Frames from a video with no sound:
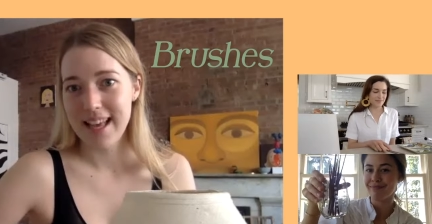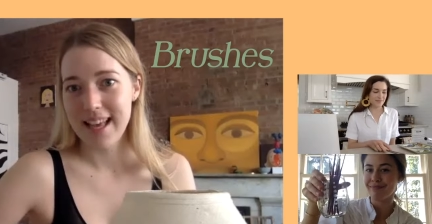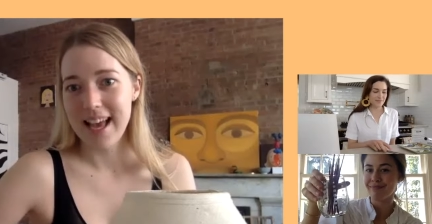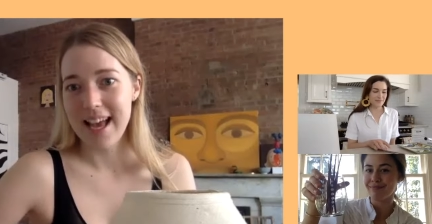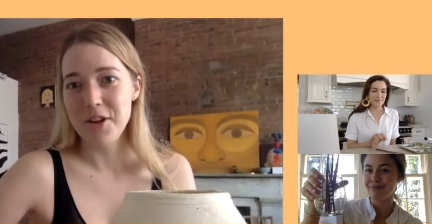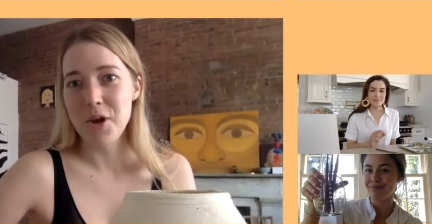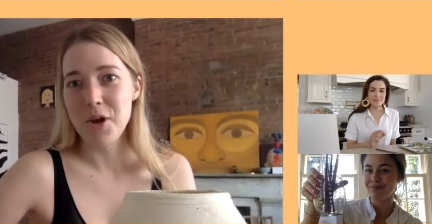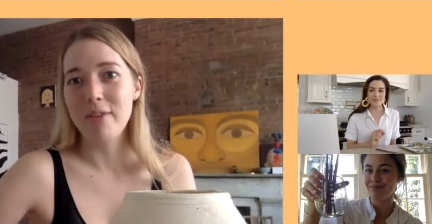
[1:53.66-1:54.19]

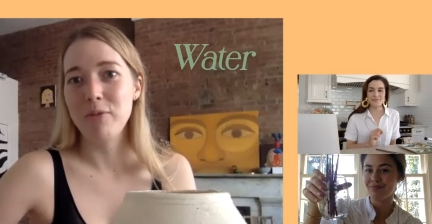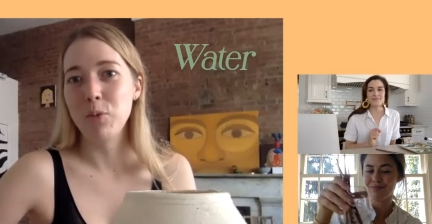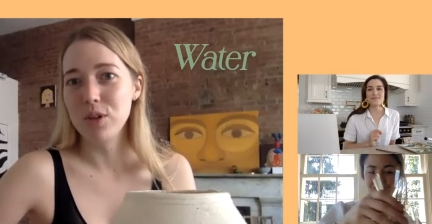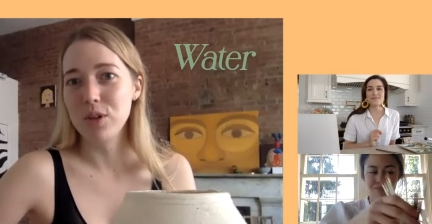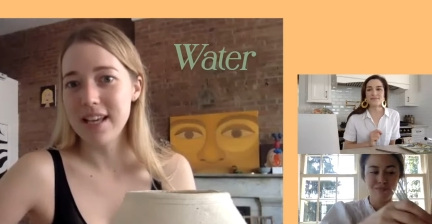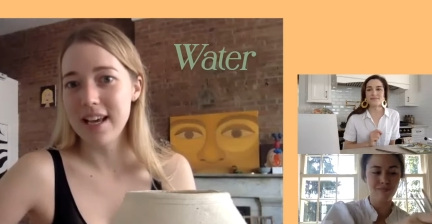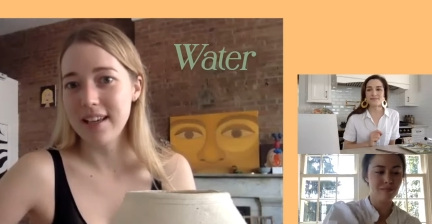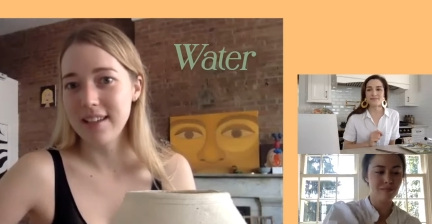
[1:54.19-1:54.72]
Speaker 1: And you have
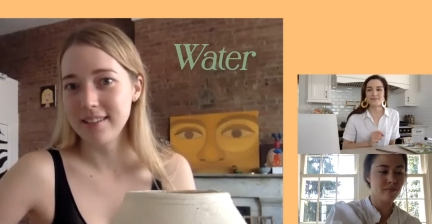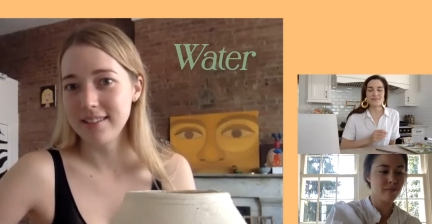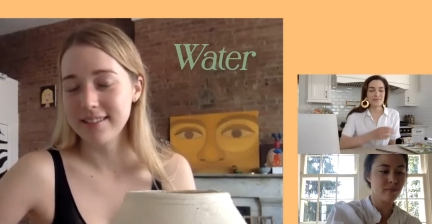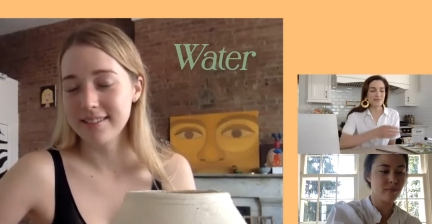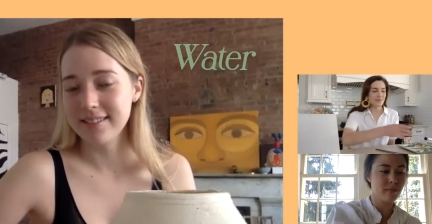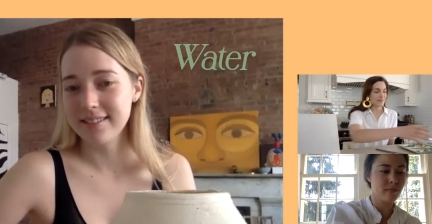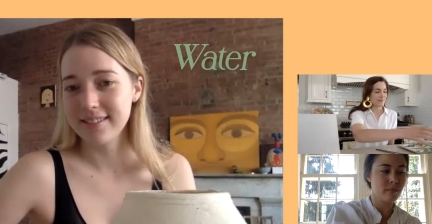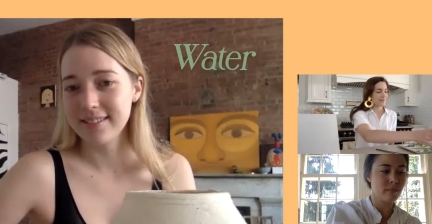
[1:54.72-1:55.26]
water?
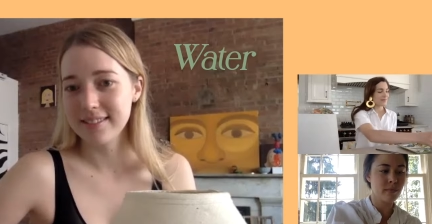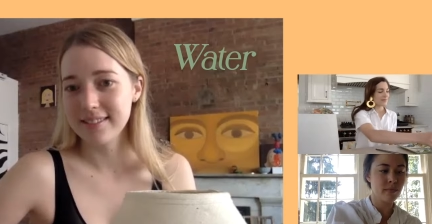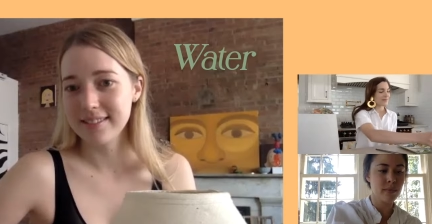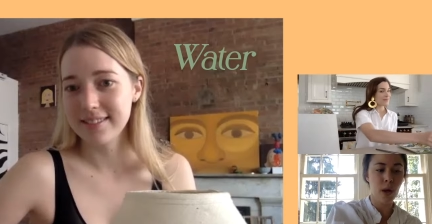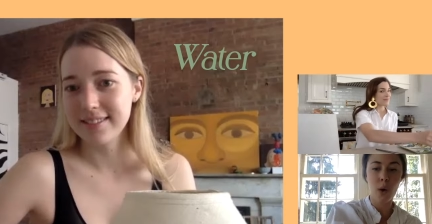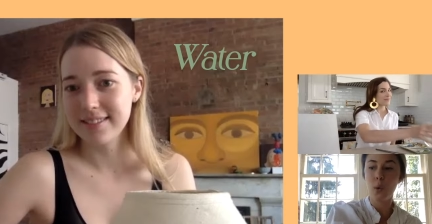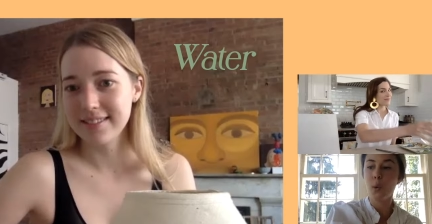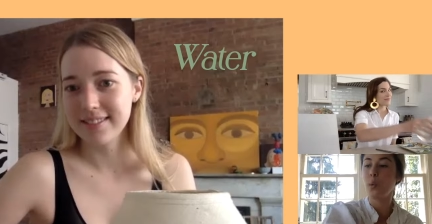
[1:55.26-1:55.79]

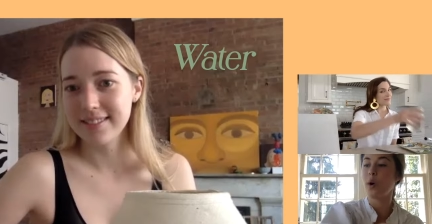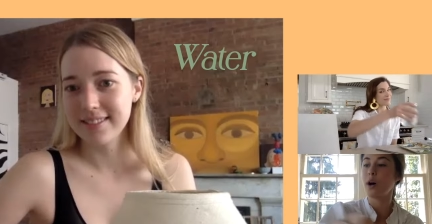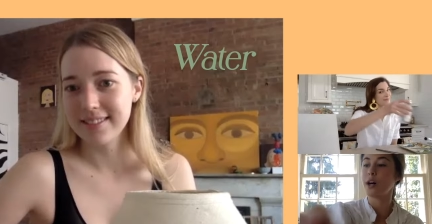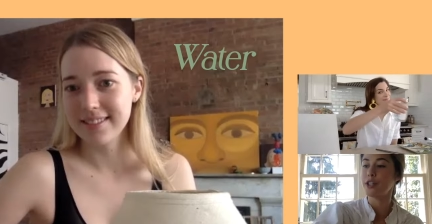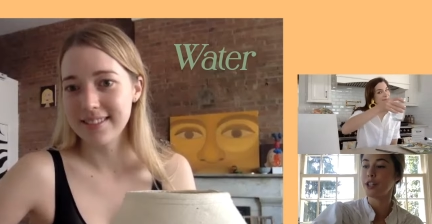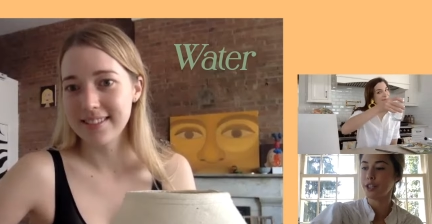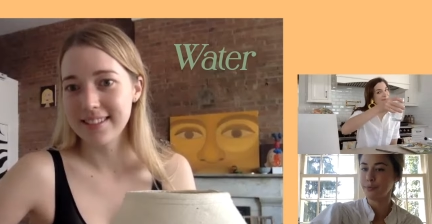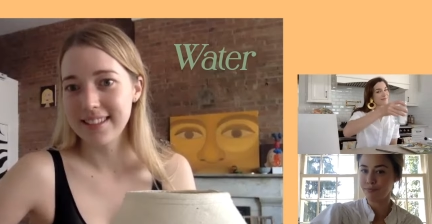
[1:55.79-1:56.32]

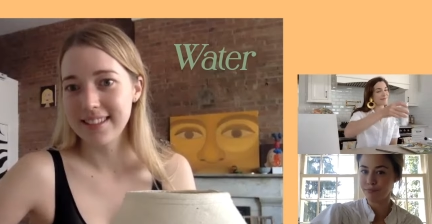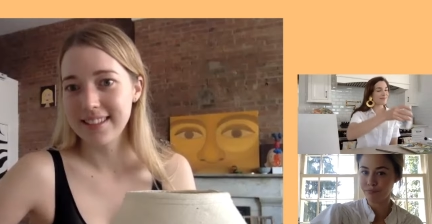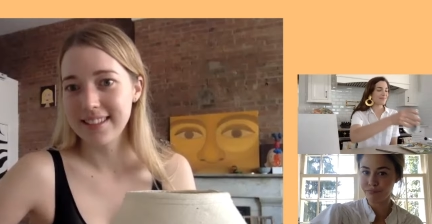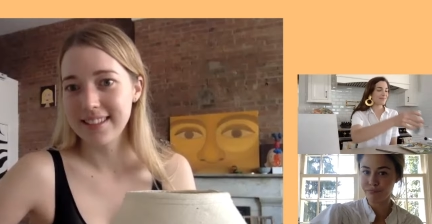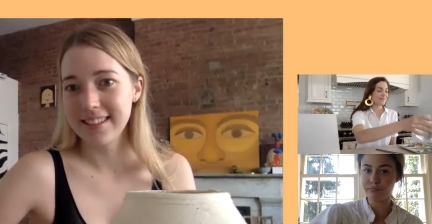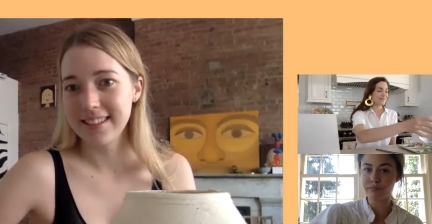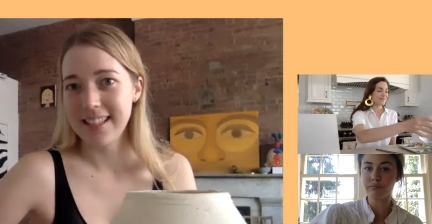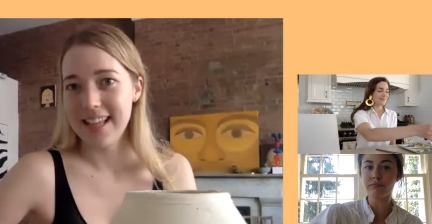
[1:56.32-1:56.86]
Water.
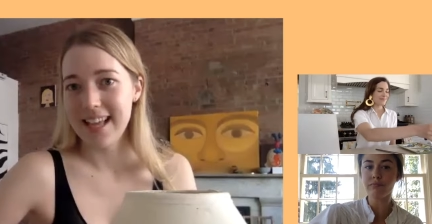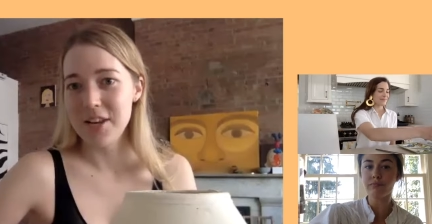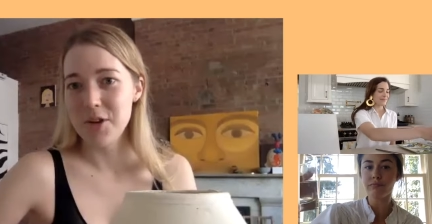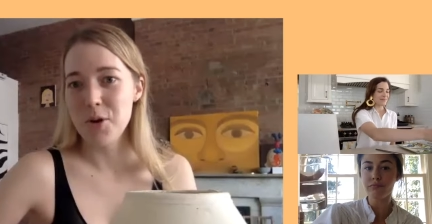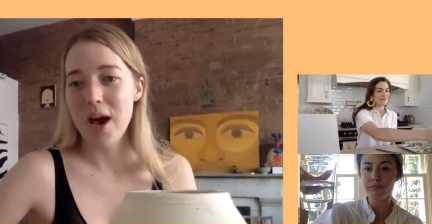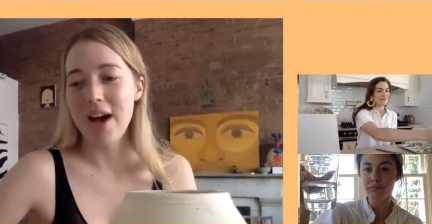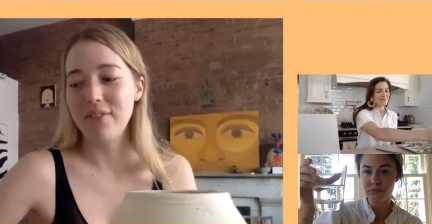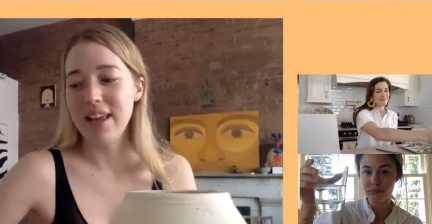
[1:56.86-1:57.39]

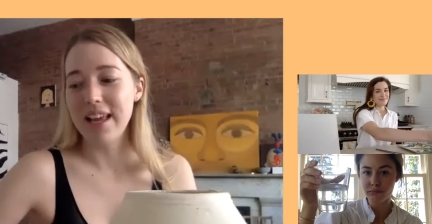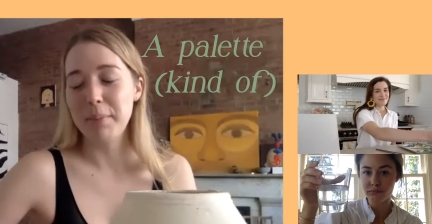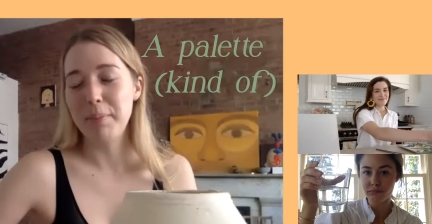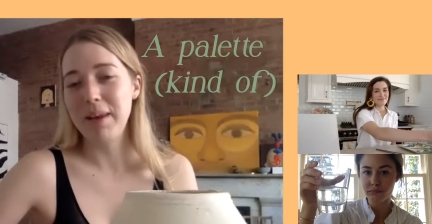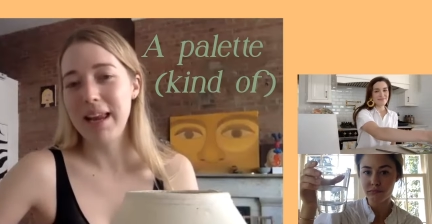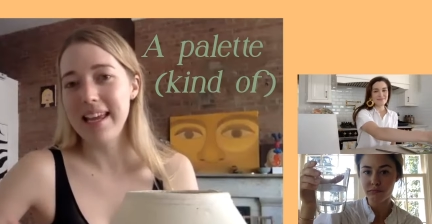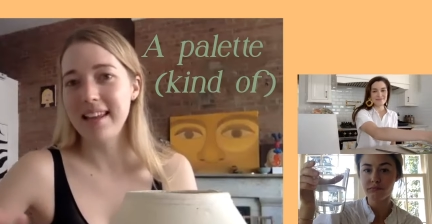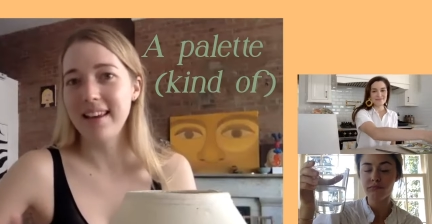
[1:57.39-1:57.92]
have like a
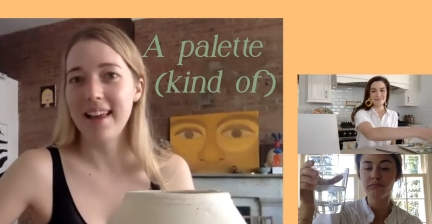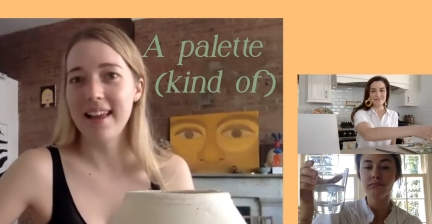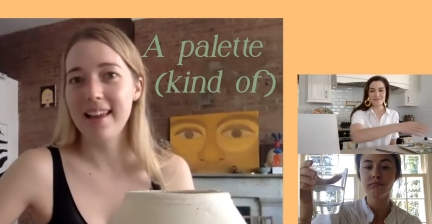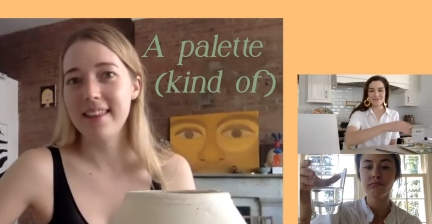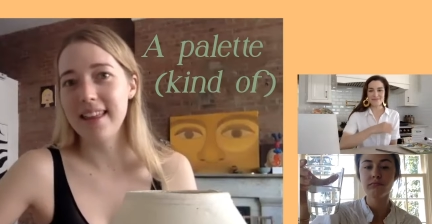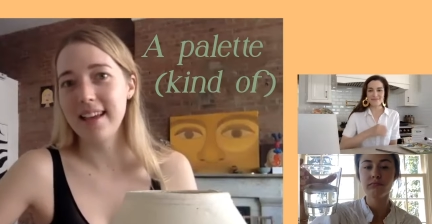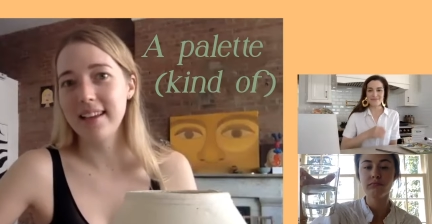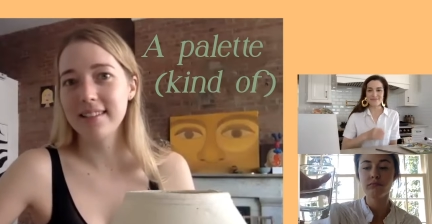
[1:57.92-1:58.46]
plate like
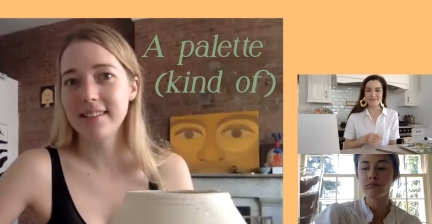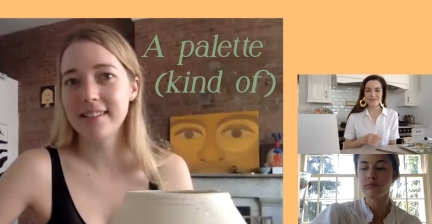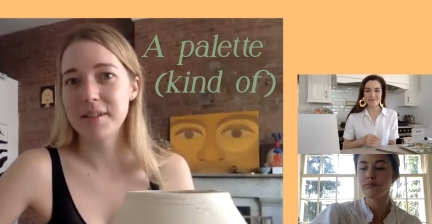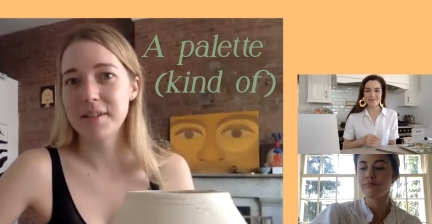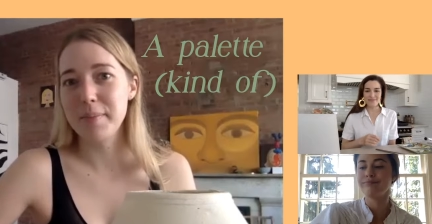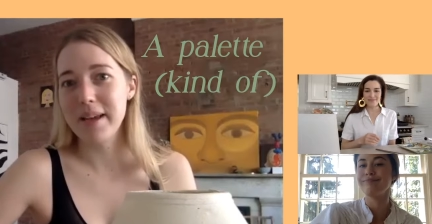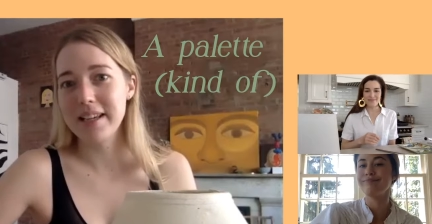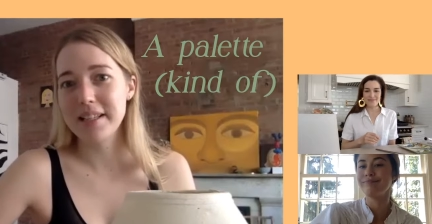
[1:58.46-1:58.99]
thing to
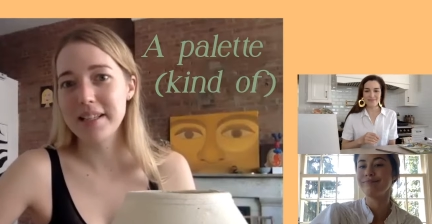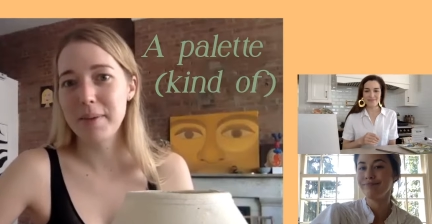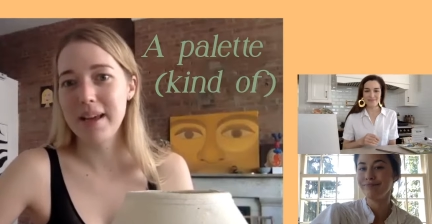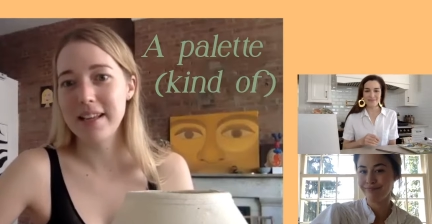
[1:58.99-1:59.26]
mix mm